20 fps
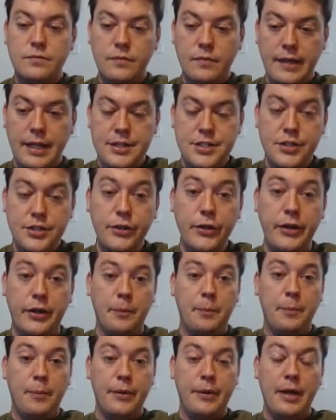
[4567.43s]
That's
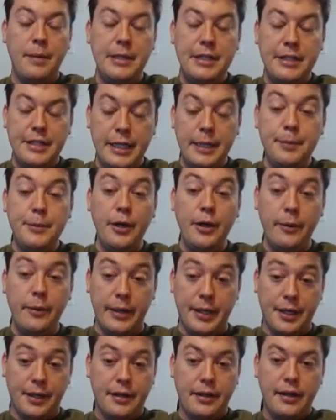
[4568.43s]
good, but I mean, keep
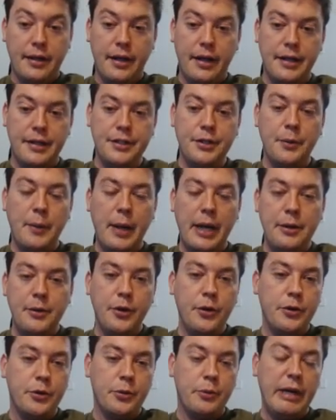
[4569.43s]
going. I don't
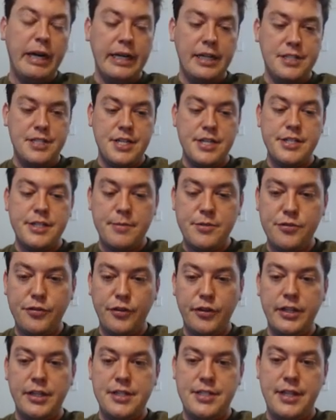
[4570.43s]
know the rating systems
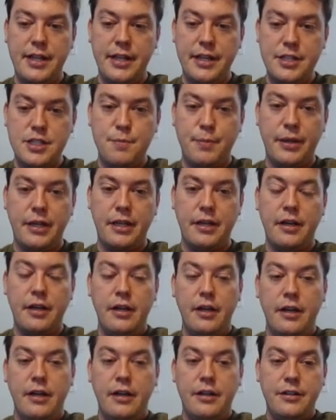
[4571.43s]
for these things, but
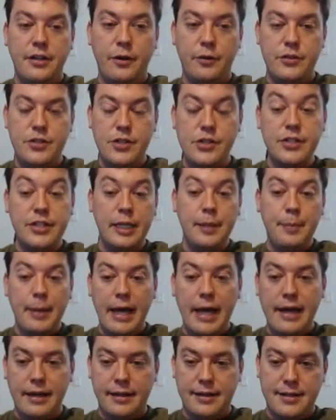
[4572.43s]
just keep
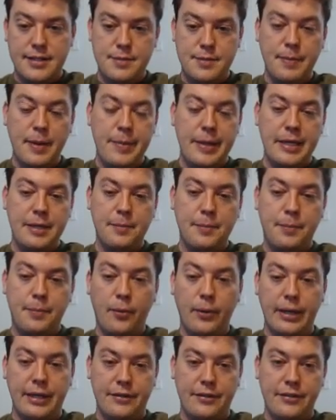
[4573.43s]
at it is my main
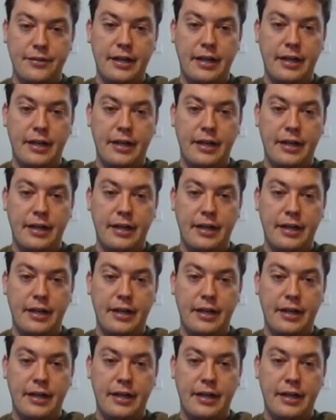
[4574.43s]
point.